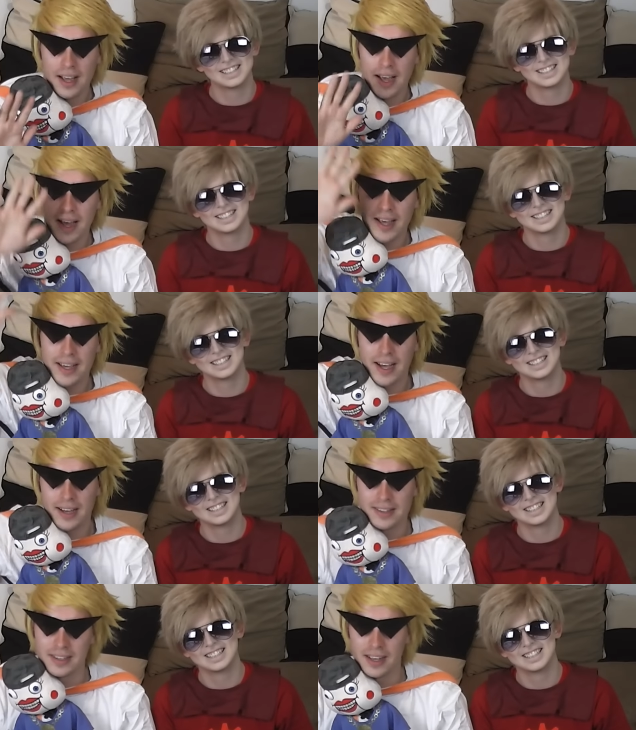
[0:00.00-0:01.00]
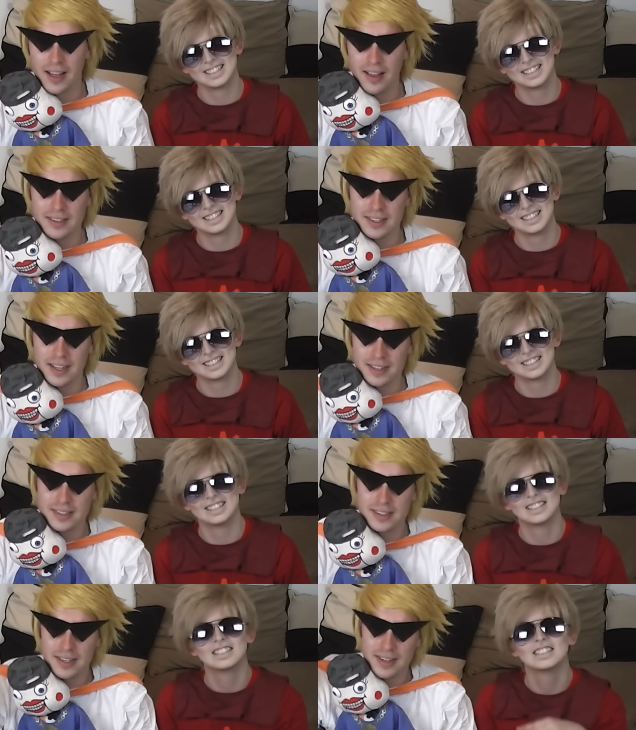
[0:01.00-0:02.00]
Speaker 1: Hey guys and gals,
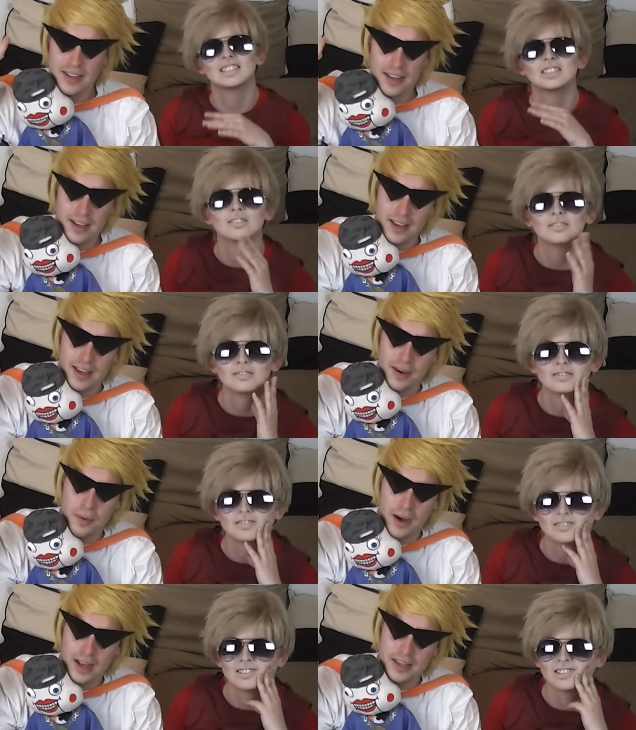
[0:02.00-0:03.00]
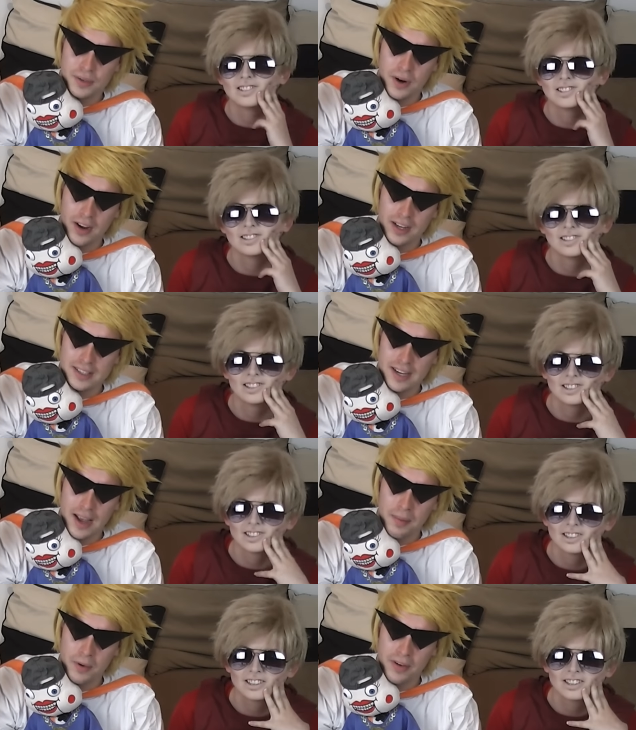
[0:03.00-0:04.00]
it's Kawaii Drawing
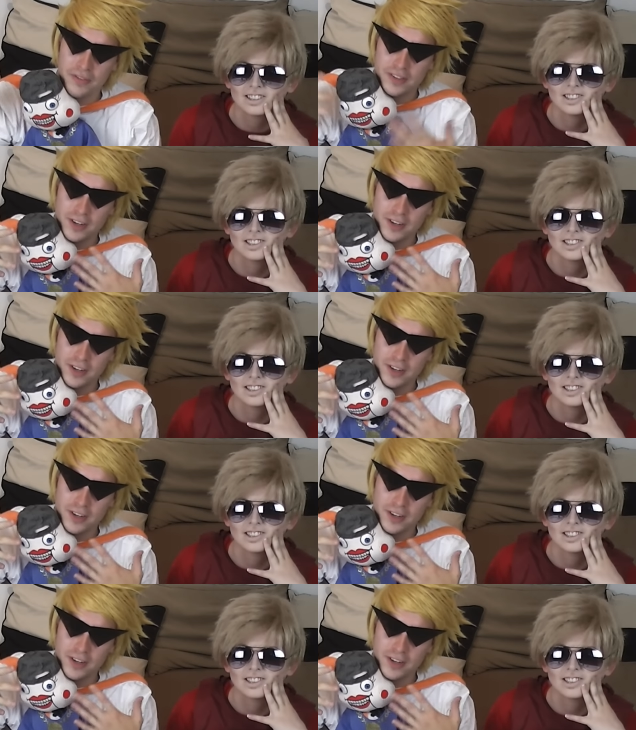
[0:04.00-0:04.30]
Time with